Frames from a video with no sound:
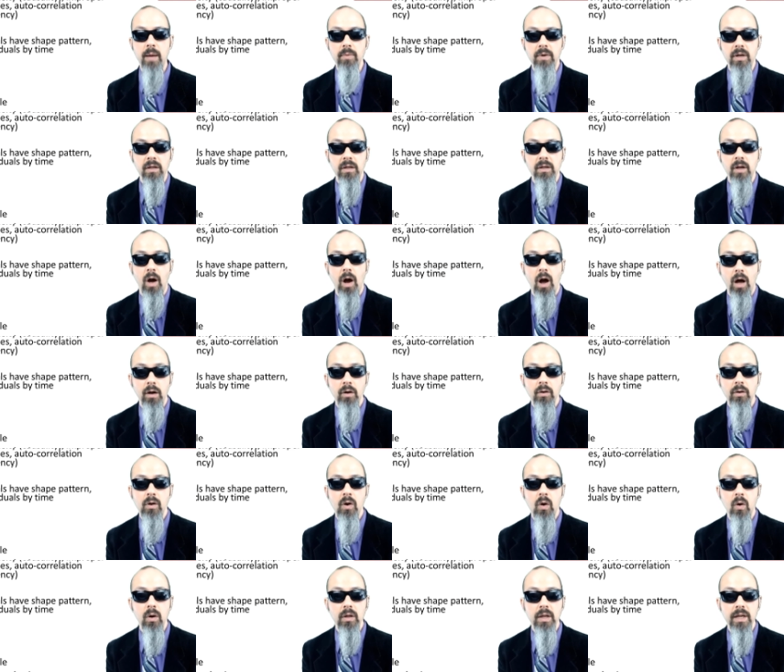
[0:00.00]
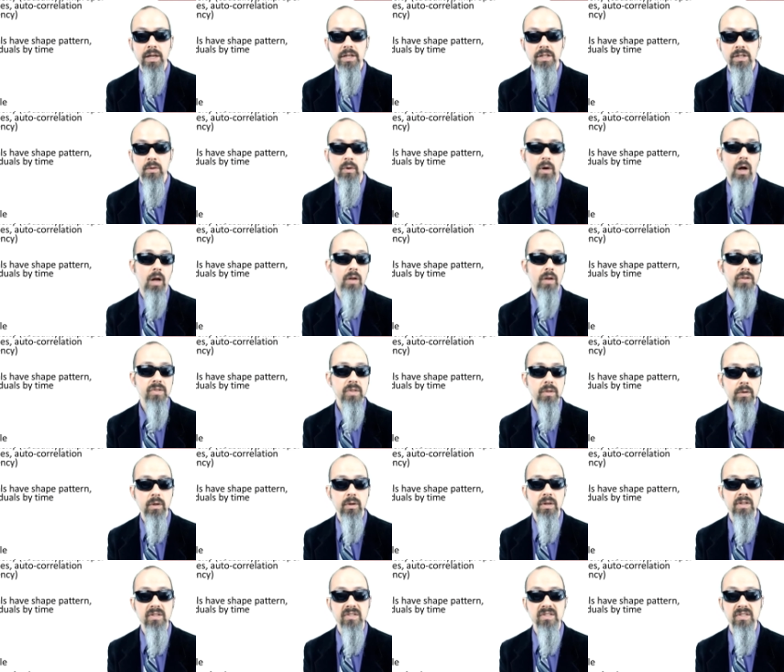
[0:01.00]
called autocorrelation, also
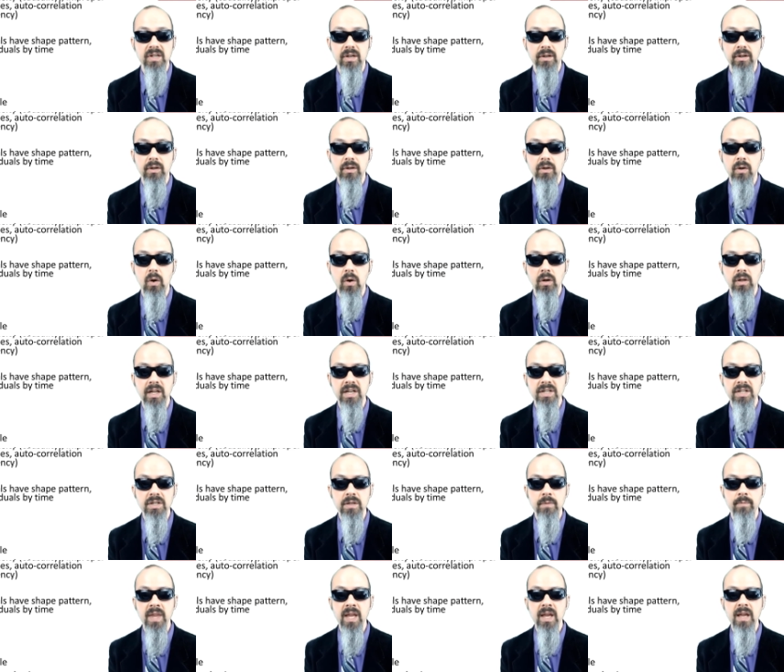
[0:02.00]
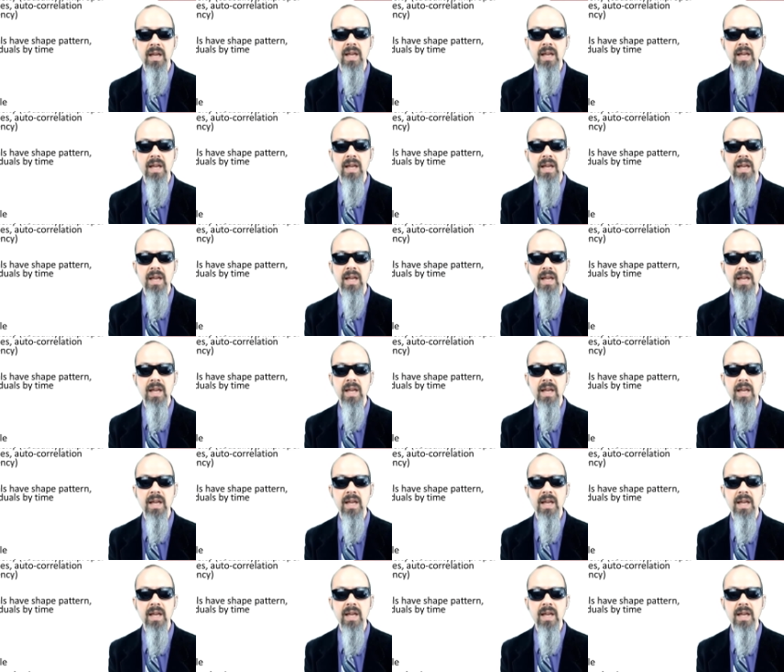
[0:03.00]
known as serial correlation.